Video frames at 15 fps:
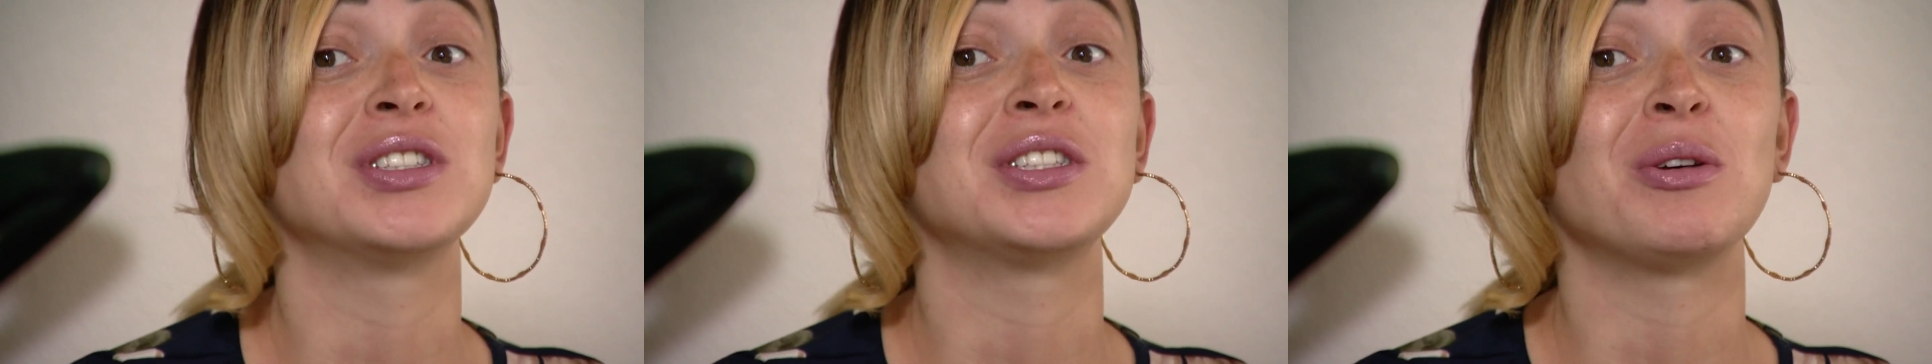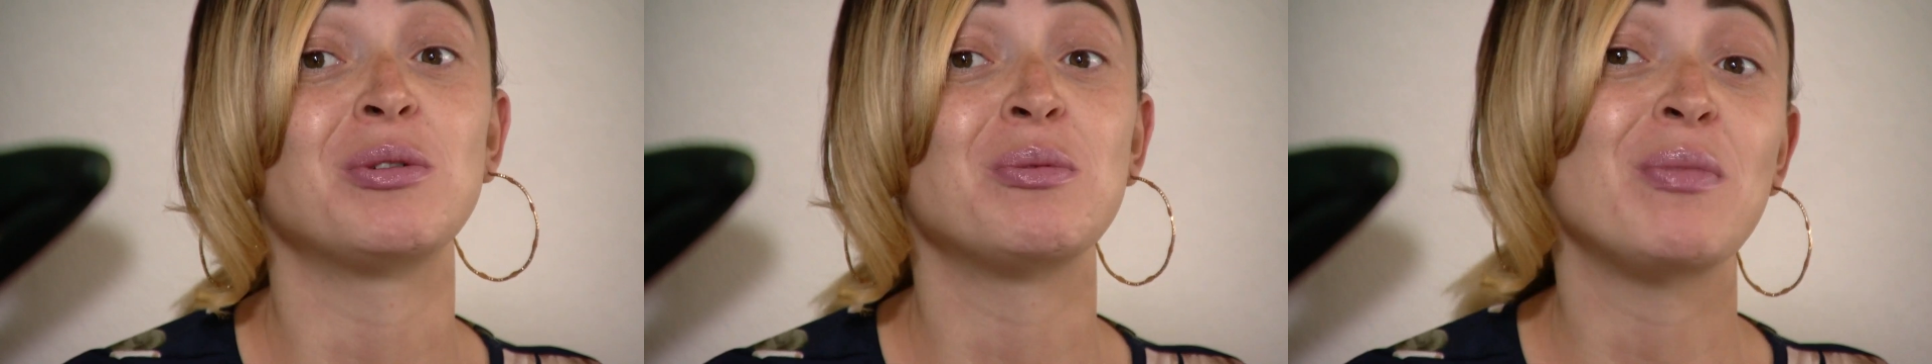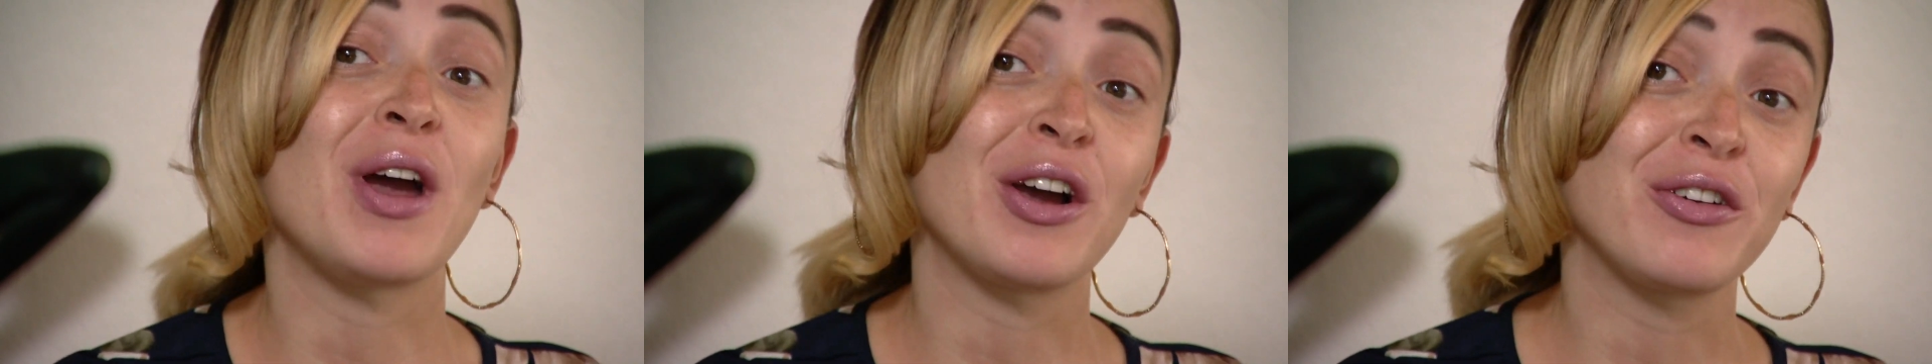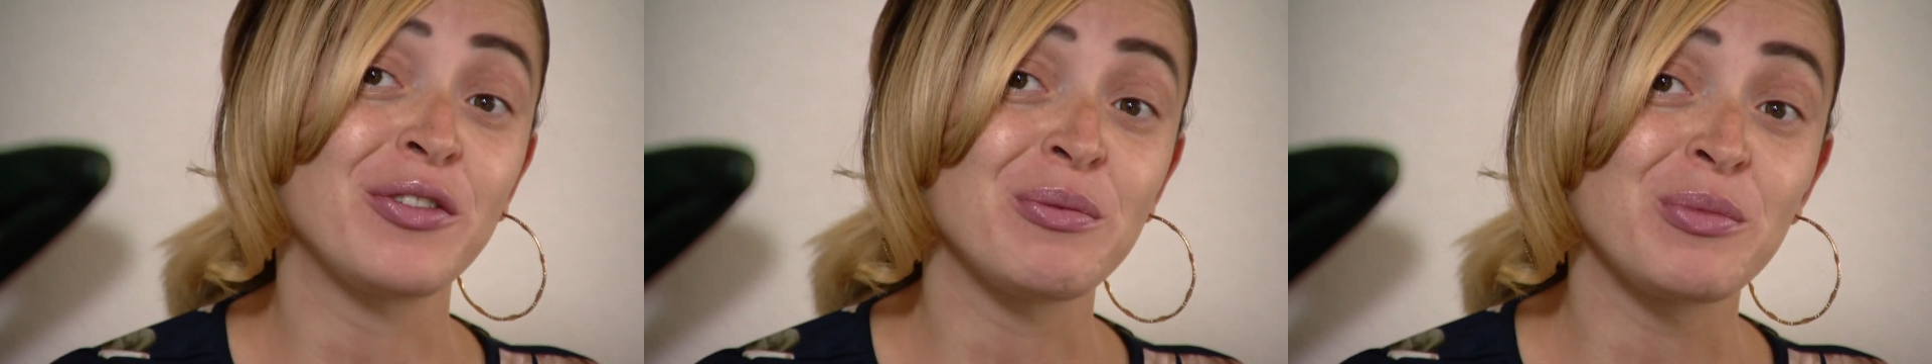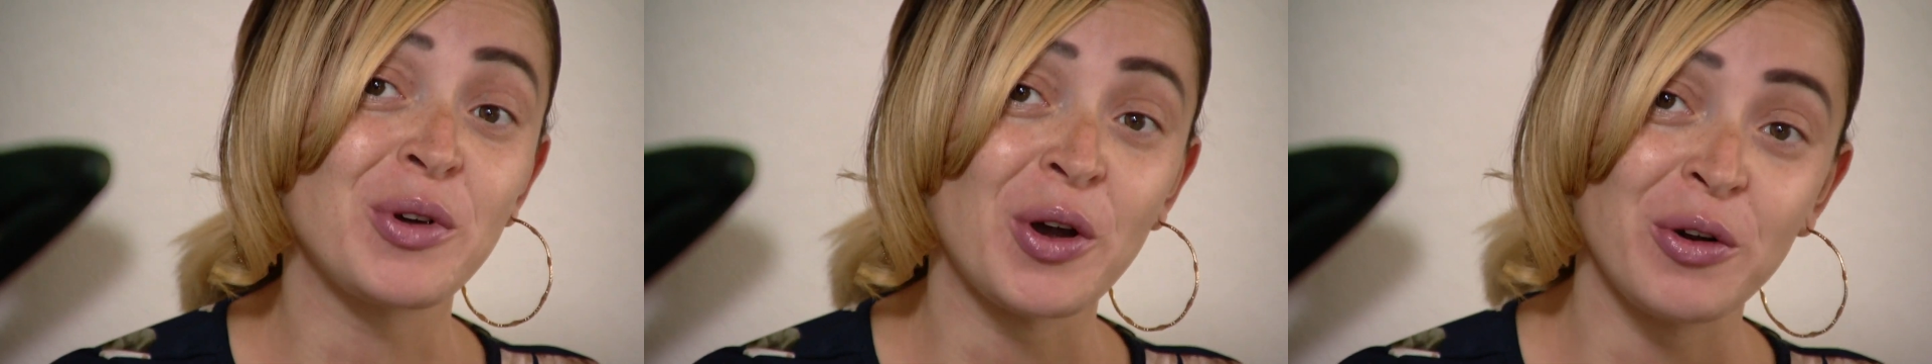stemmed back
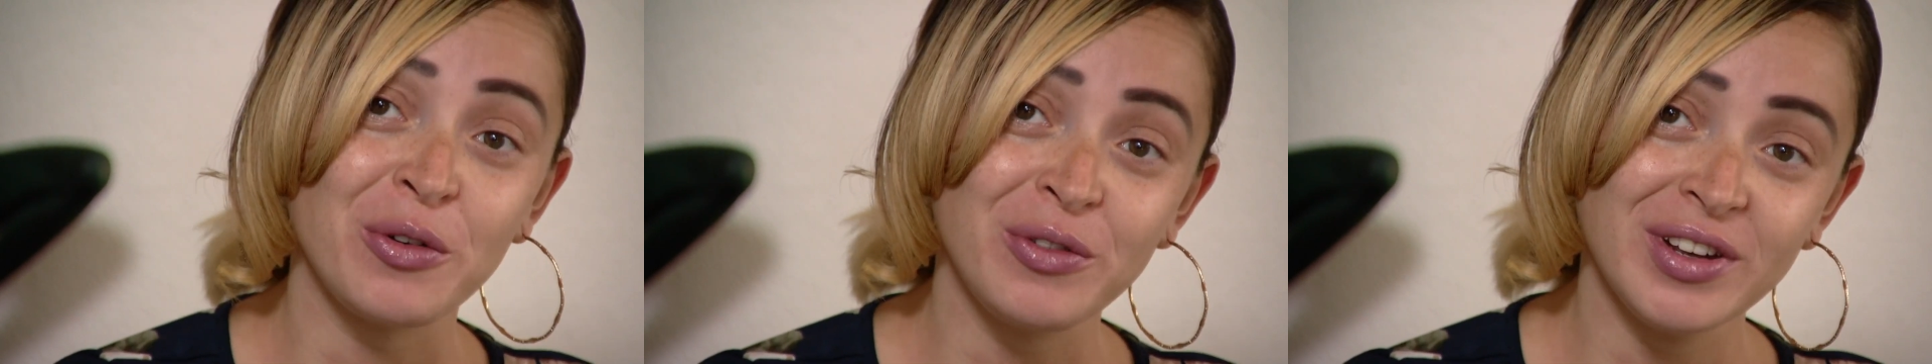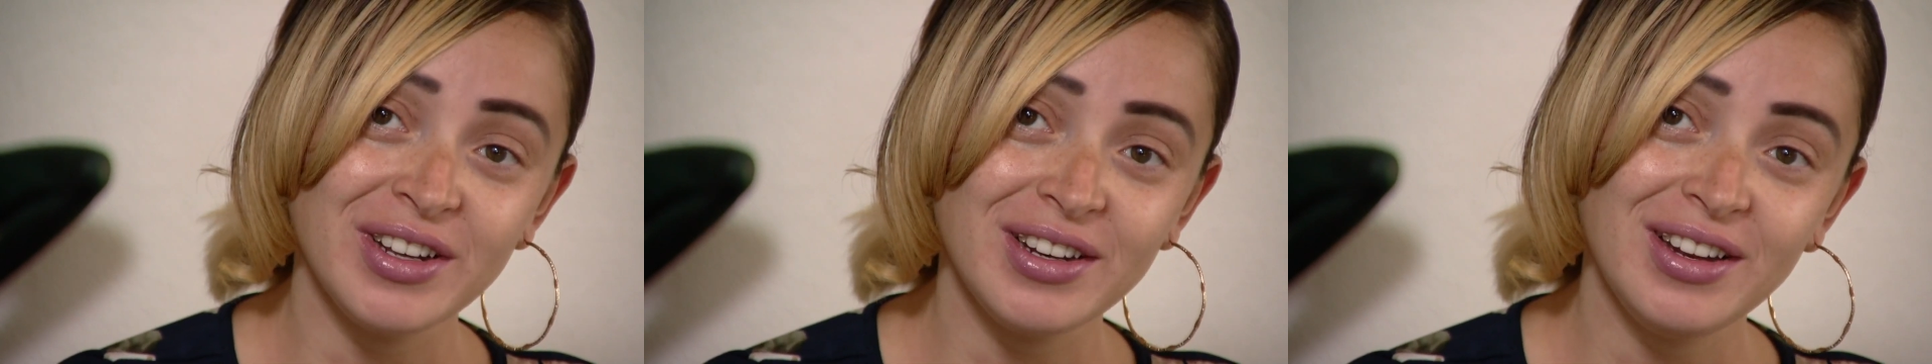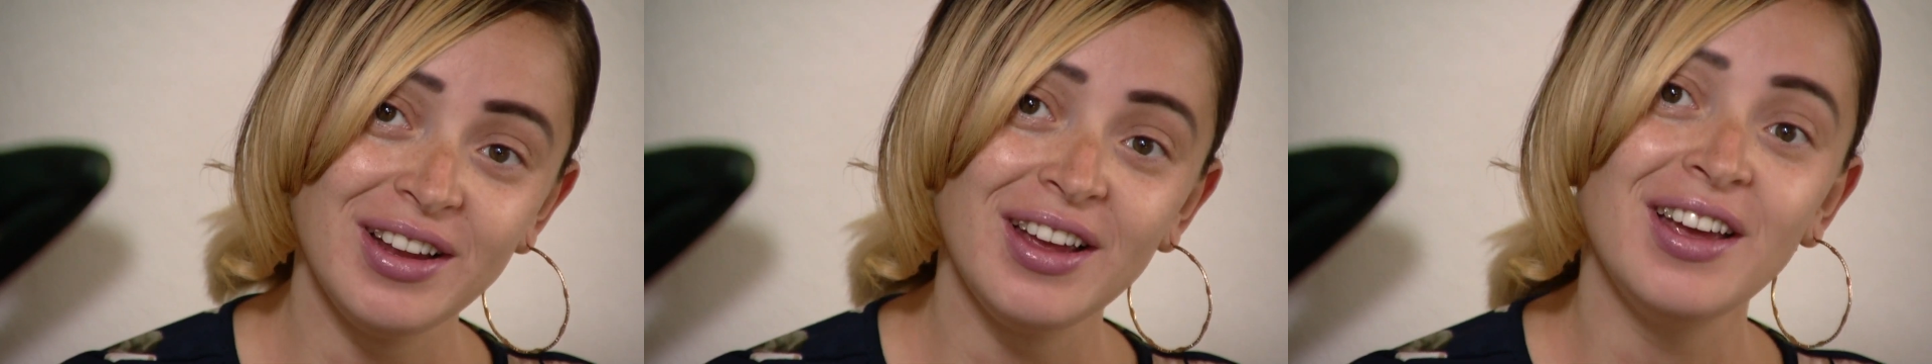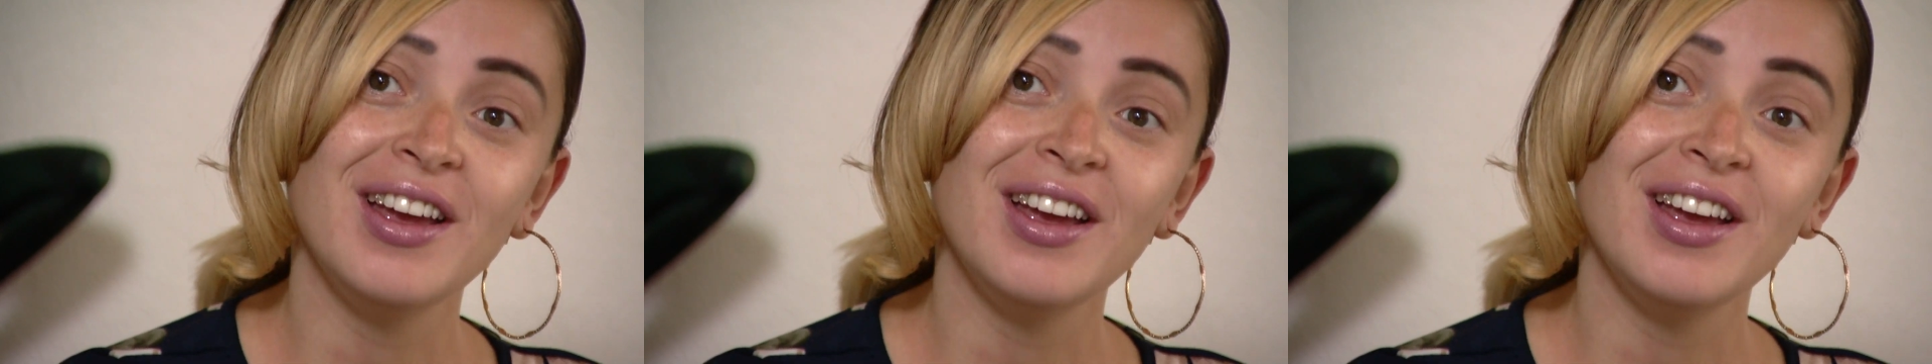from COVID.